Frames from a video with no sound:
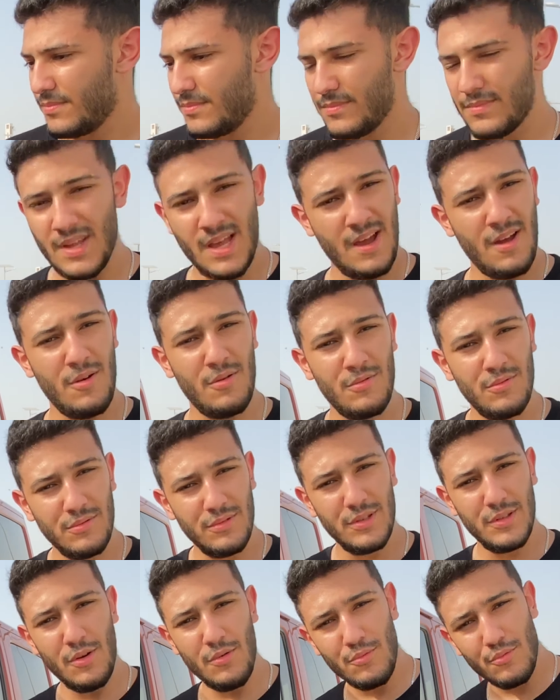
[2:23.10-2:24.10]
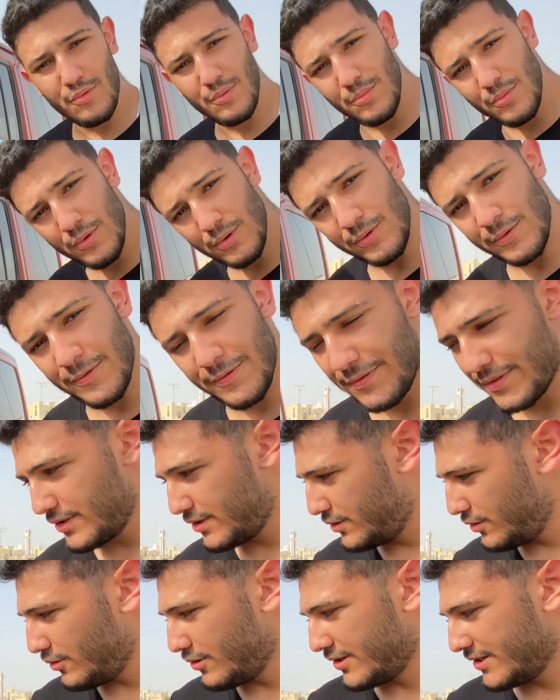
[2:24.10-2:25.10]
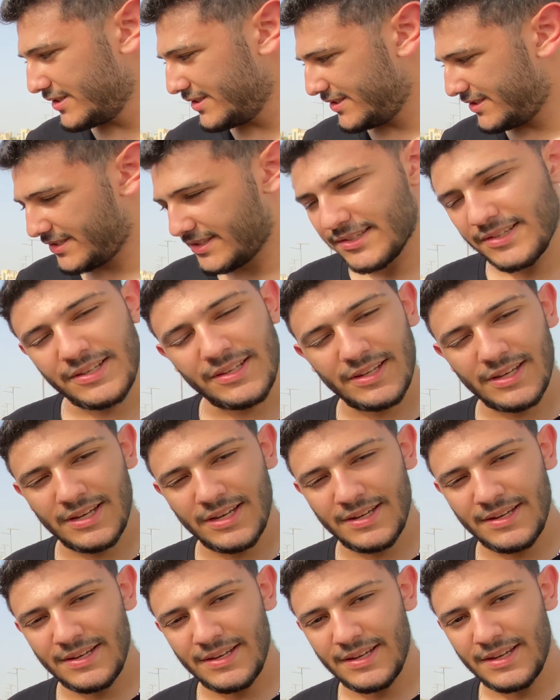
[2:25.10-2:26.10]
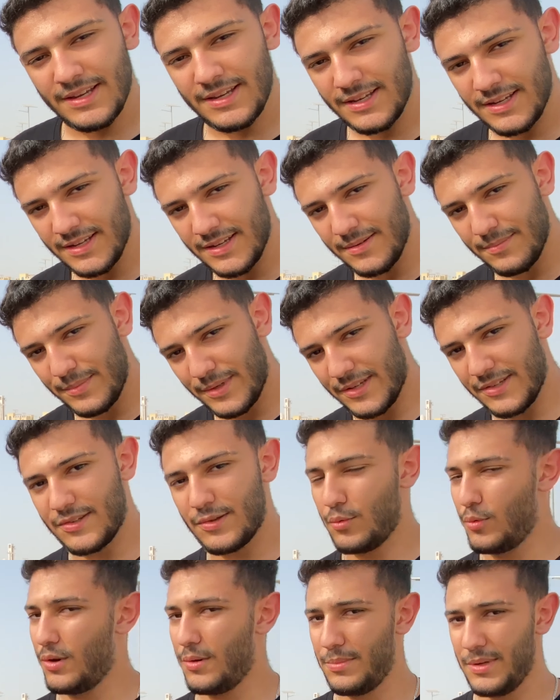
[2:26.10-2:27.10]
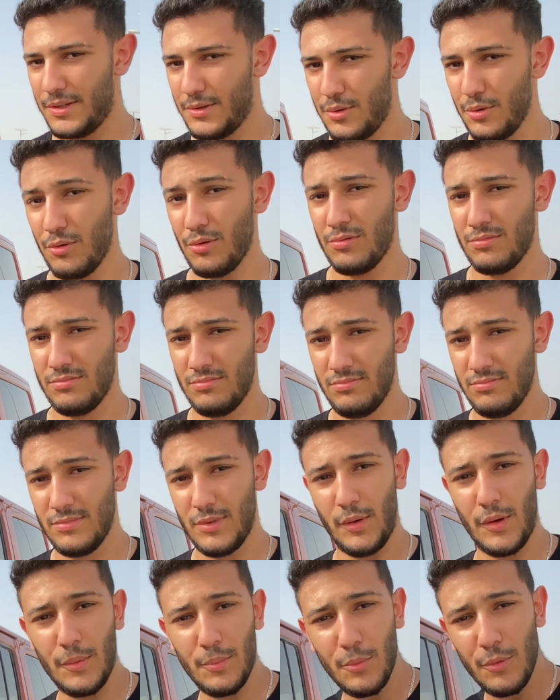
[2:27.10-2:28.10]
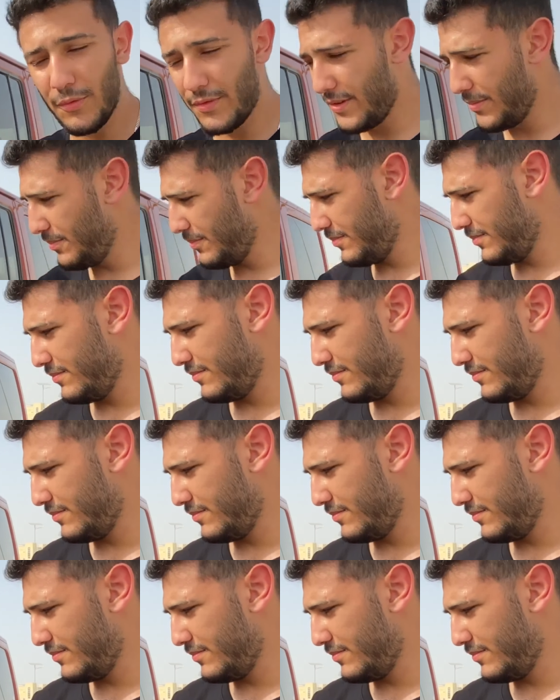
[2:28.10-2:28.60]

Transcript: Now, you don't remove the doors because you want to be cool. You're going to remove them